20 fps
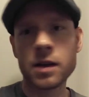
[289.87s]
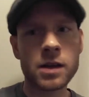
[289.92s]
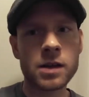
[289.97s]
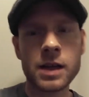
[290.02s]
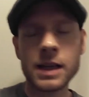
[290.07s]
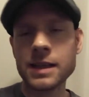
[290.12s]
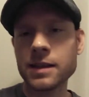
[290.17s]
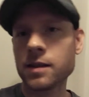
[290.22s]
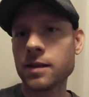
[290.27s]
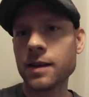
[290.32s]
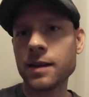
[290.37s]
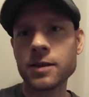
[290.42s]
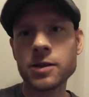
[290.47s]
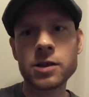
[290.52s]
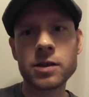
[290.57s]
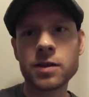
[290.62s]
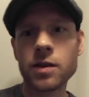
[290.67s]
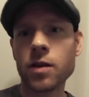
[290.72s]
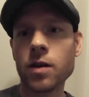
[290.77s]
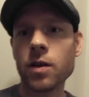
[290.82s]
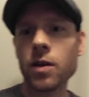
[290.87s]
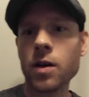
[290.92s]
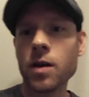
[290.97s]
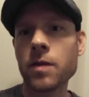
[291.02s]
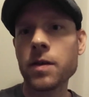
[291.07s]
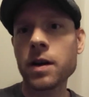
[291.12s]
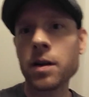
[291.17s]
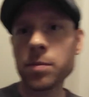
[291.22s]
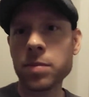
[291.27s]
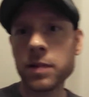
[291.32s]
it's they're just all
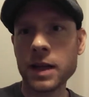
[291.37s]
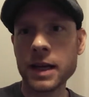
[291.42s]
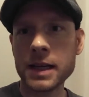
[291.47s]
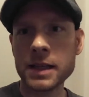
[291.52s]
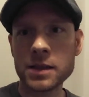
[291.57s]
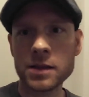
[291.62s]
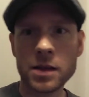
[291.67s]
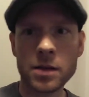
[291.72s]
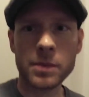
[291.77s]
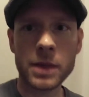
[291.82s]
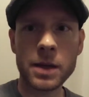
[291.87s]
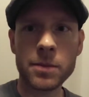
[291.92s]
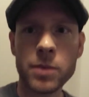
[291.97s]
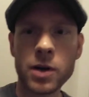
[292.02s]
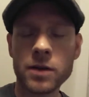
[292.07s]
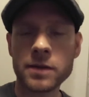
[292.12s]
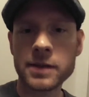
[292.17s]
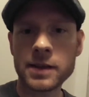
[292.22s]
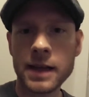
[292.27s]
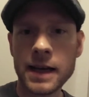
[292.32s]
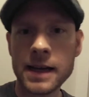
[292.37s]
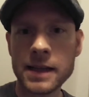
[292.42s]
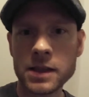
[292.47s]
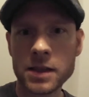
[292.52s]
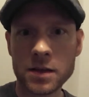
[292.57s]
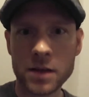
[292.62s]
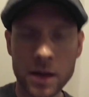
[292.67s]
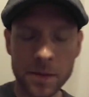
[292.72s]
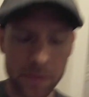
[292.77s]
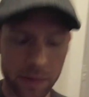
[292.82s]
over the place. I mean, both sides
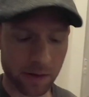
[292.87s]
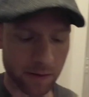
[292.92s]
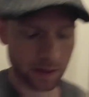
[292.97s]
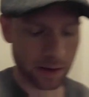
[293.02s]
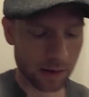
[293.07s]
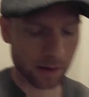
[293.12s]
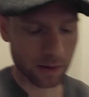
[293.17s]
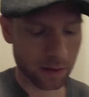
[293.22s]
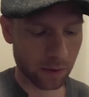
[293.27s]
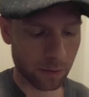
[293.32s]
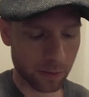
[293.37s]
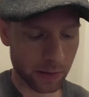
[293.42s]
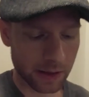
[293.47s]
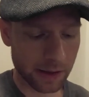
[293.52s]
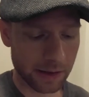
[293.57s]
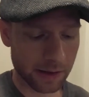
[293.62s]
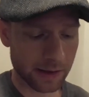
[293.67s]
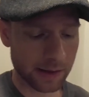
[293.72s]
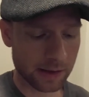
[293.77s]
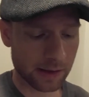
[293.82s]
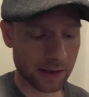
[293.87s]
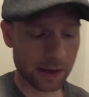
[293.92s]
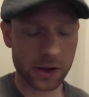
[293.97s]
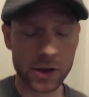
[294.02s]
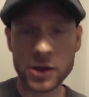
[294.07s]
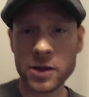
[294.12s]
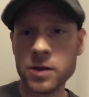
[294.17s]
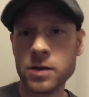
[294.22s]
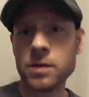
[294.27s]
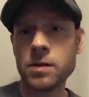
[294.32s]
are hypocritical, but this
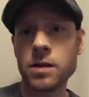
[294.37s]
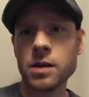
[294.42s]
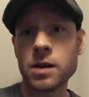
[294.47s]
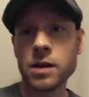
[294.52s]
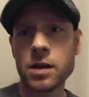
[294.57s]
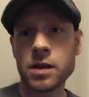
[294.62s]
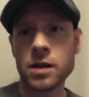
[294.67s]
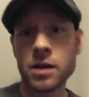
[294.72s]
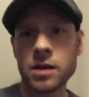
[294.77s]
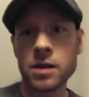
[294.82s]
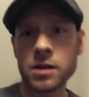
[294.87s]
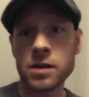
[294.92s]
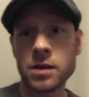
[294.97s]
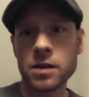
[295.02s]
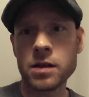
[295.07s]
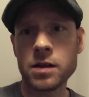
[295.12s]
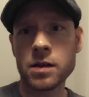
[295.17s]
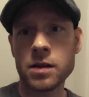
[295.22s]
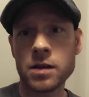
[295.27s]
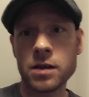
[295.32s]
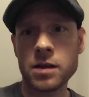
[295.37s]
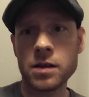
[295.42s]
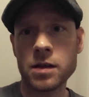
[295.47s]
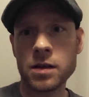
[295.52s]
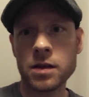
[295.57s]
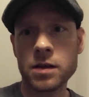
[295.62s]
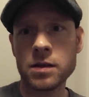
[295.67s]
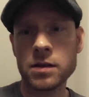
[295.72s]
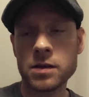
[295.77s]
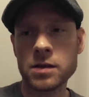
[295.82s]
issue,
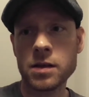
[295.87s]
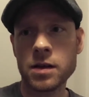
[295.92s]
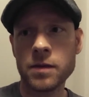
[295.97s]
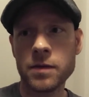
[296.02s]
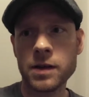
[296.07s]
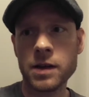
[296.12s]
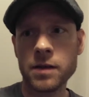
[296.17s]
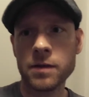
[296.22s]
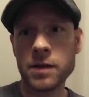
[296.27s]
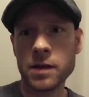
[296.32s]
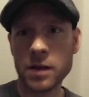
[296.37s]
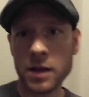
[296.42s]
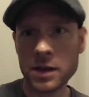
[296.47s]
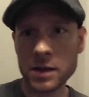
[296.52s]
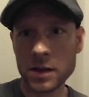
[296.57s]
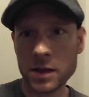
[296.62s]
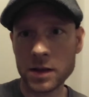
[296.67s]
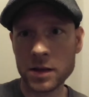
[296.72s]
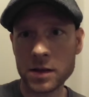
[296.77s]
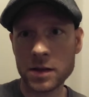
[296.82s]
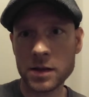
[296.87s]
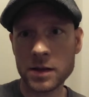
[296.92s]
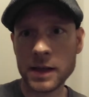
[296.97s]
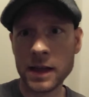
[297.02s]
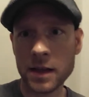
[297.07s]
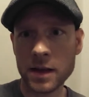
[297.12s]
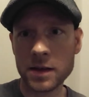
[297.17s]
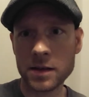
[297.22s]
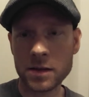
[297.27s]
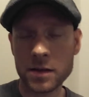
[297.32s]
conservative religious
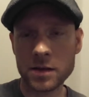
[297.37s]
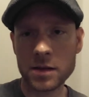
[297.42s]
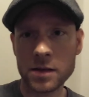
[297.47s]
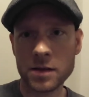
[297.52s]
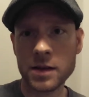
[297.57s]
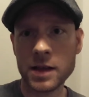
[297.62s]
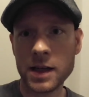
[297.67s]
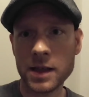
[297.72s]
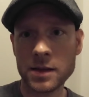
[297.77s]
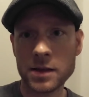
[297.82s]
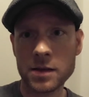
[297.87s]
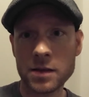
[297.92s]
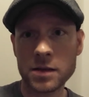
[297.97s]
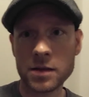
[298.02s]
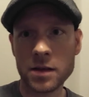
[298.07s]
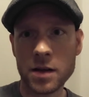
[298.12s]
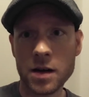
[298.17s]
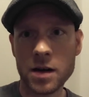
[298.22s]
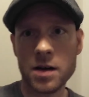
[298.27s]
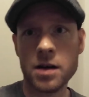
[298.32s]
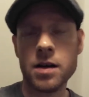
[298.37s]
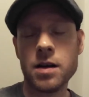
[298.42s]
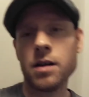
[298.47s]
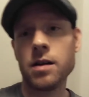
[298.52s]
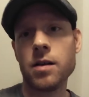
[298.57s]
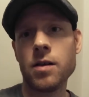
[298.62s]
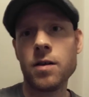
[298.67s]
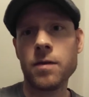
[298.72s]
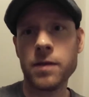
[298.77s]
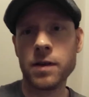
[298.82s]
zealots nuts
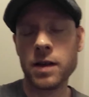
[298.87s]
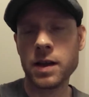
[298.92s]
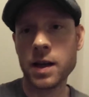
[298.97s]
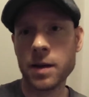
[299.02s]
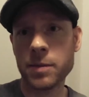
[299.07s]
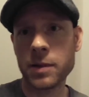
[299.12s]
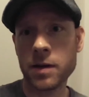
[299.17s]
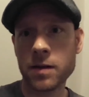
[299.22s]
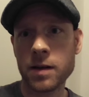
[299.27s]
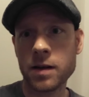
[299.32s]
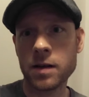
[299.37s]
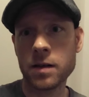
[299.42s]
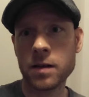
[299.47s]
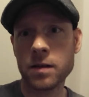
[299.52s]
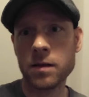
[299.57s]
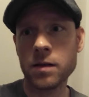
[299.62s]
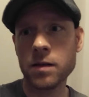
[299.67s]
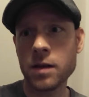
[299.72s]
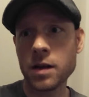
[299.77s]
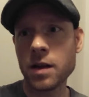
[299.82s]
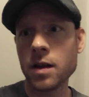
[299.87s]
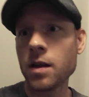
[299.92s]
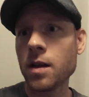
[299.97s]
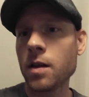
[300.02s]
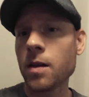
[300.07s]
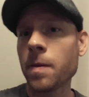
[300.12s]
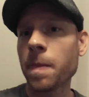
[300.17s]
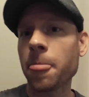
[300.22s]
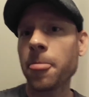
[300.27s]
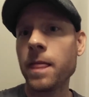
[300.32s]
are overly hypocritical.
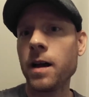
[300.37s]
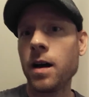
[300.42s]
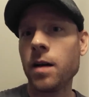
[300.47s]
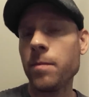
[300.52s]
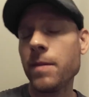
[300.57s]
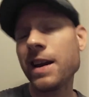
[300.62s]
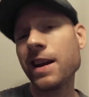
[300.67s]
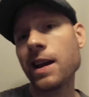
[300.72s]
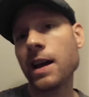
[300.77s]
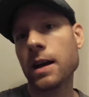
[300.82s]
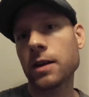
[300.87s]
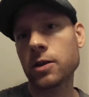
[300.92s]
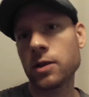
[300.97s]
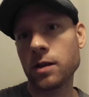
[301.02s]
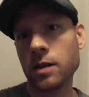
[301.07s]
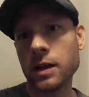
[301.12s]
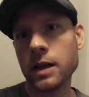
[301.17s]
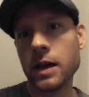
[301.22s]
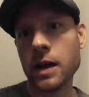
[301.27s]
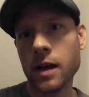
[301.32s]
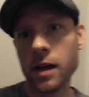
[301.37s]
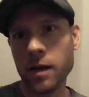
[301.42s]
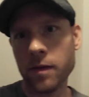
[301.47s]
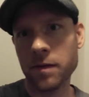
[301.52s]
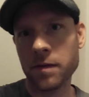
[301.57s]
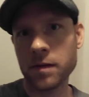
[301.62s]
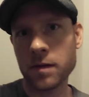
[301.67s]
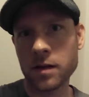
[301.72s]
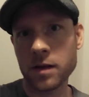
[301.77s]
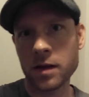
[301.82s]
Uh, many actually
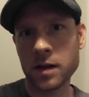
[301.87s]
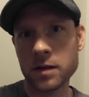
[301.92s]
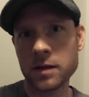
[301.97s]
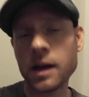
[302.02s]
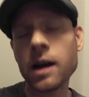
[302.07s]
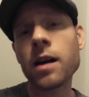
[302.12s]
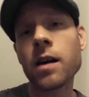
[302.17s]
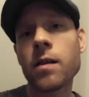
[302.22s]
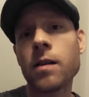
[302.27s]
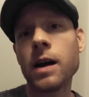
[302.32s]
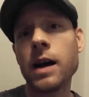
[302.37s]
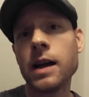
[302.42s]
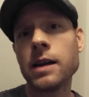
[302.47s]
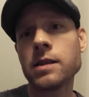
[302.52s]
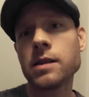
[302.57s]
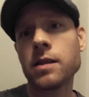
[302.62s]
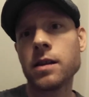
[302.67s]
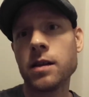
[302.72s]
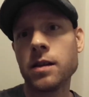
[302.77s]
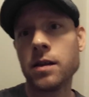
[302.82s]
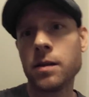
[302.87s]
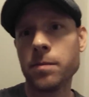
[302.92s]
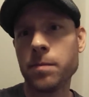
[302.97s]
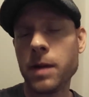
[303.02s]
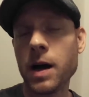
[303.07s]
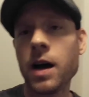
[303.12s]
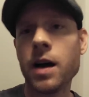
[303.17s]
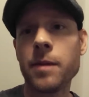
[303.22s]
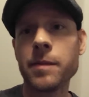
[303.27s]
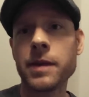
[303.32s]
have terrorized and
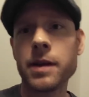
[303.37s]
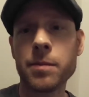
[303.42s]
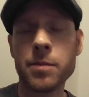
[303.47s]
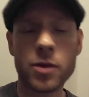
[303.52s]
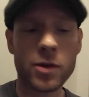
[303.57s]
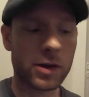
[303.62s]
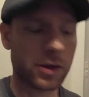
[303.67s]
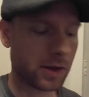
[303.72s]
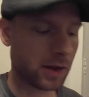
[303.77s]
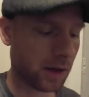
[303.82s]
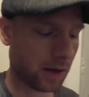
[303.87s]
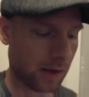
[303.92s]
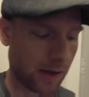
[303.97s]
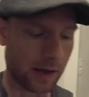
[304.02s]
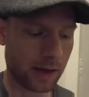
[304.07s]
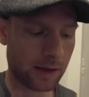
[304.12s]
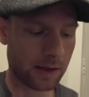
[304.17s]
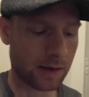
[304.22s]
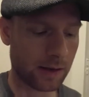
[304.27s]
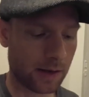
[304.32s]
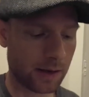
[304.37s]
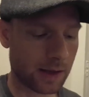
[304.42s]
bombed abortion clinics and